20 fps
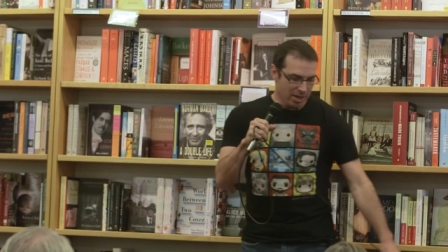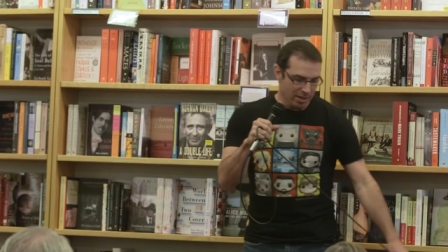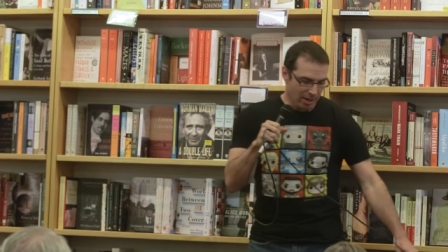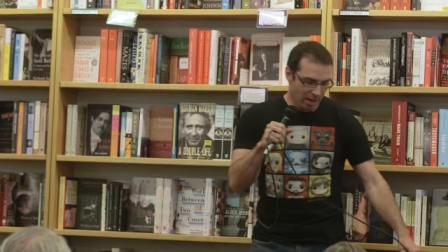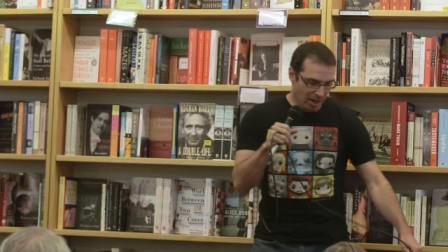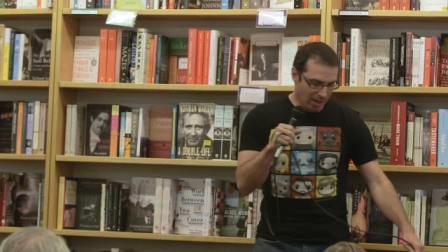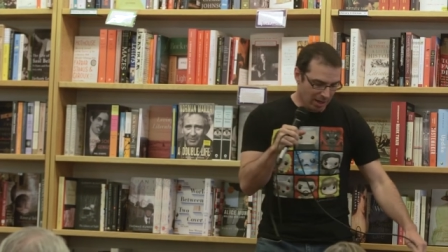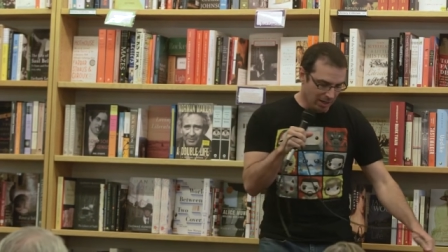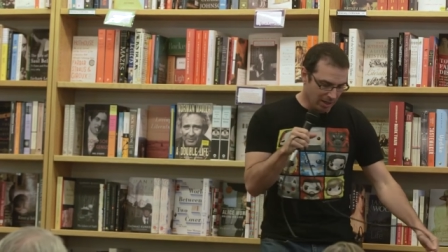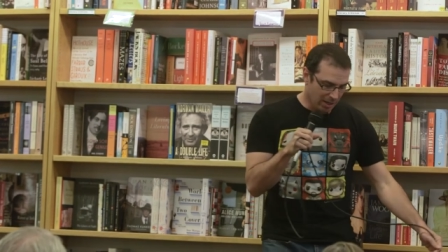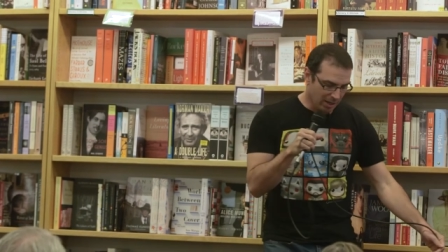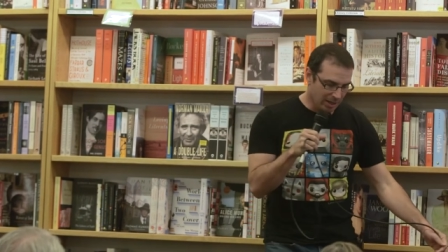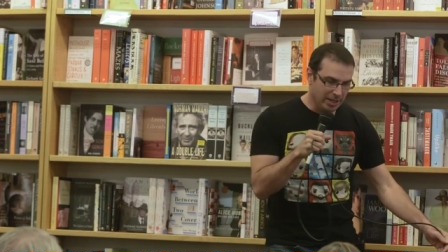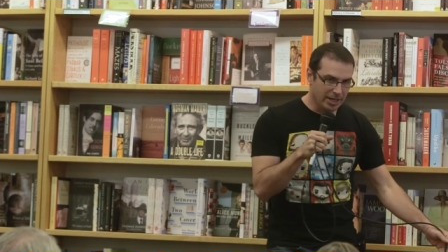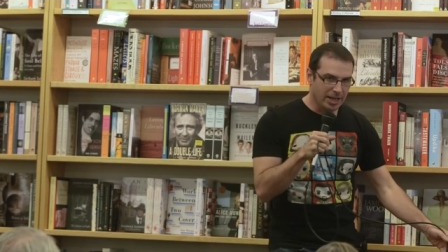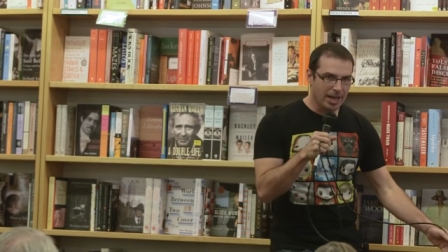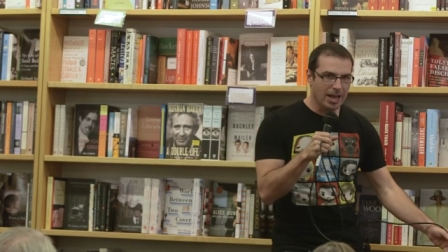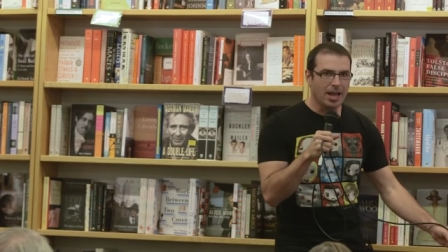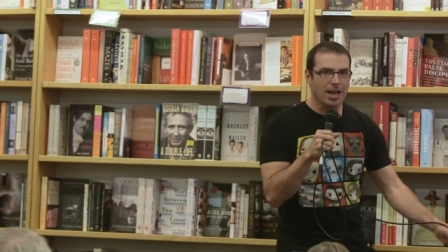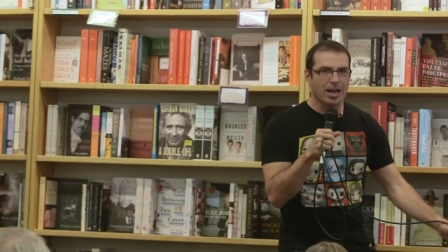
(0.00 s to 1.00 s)
uh,
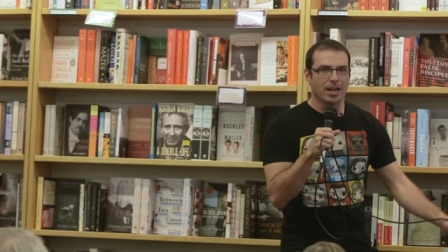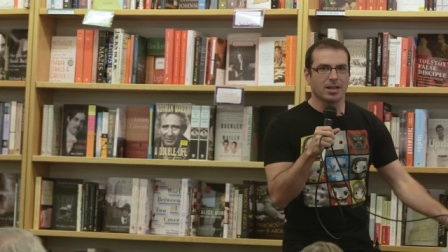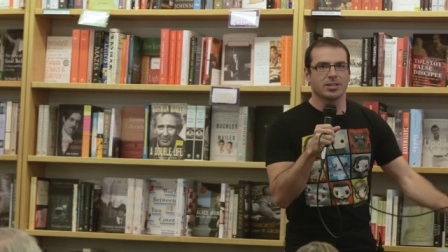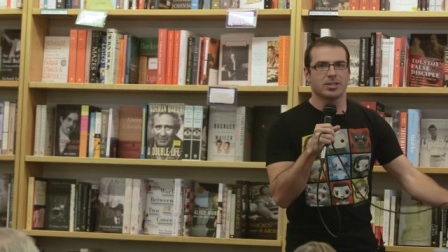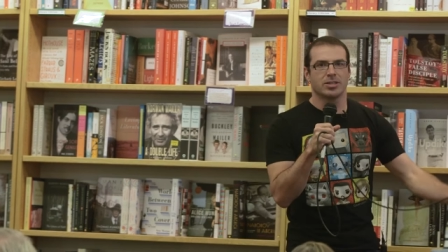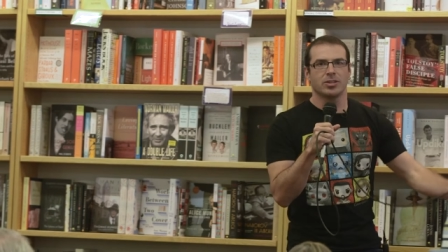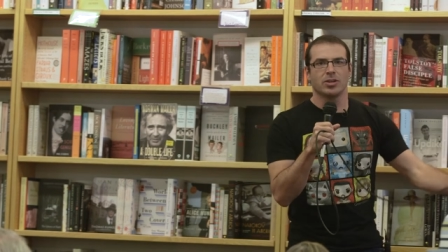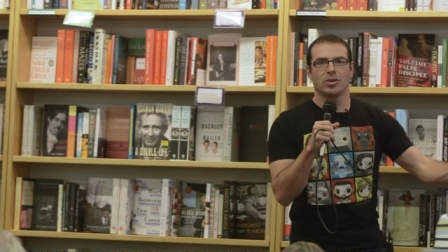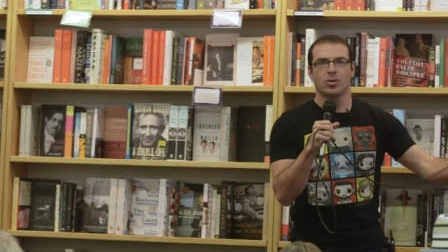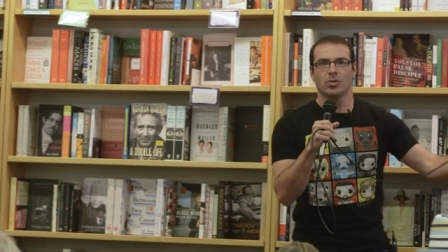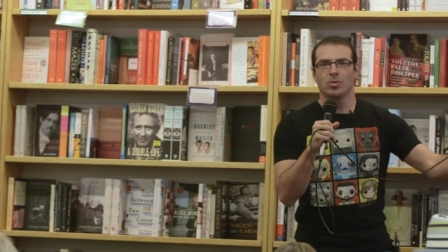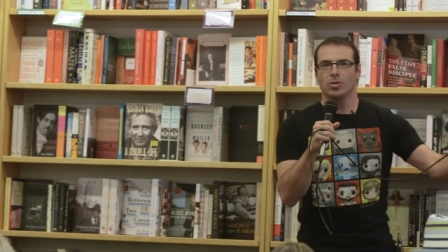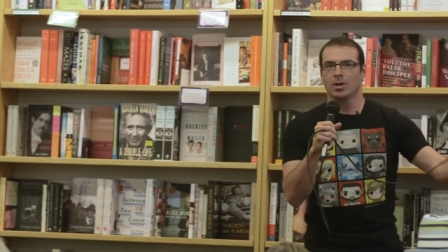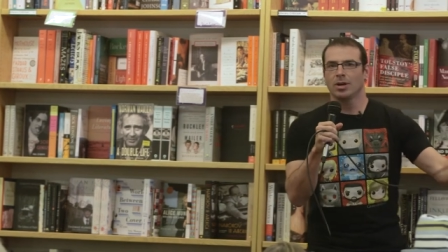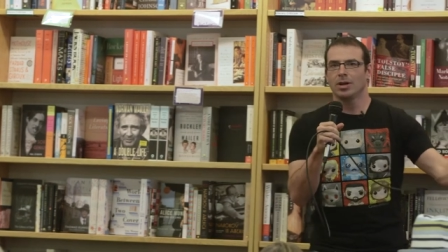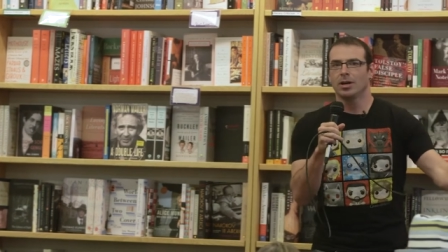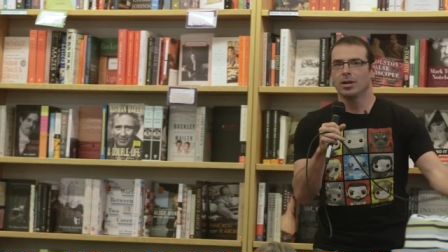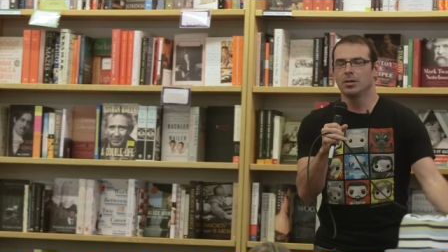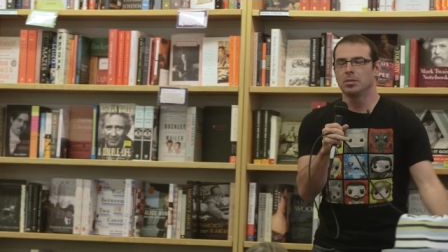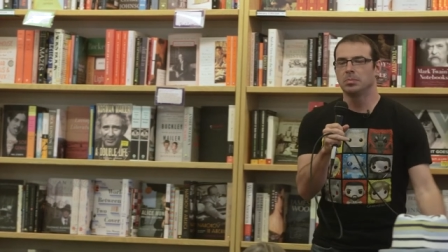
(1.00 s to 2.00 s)
yeah, so
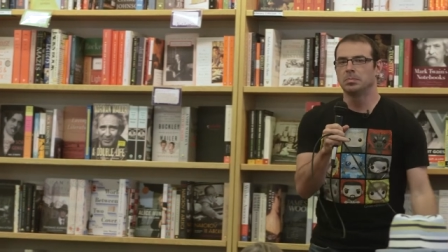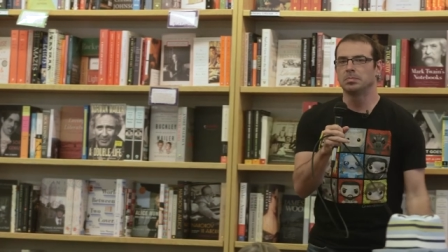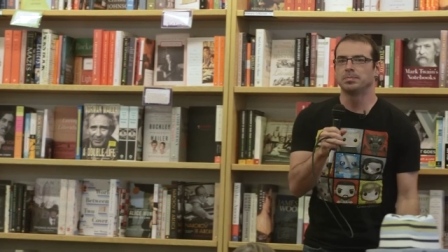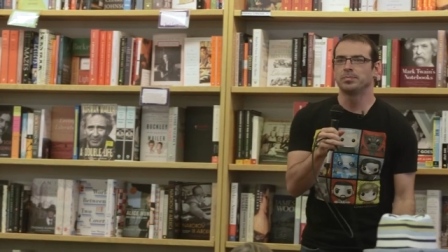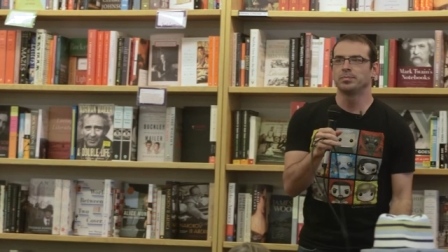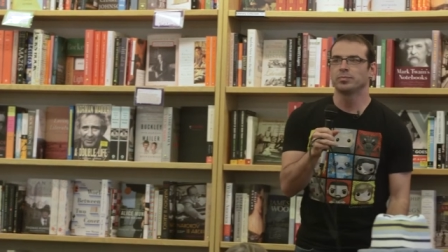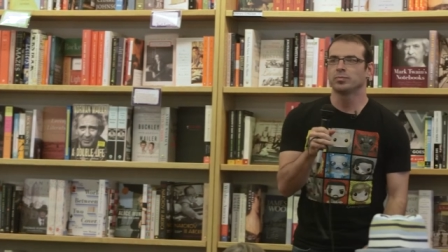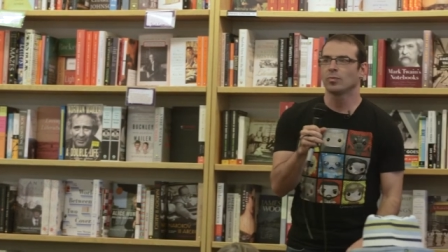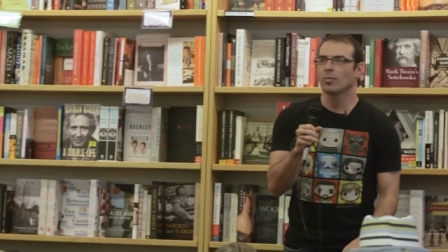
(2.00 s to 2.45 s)
um,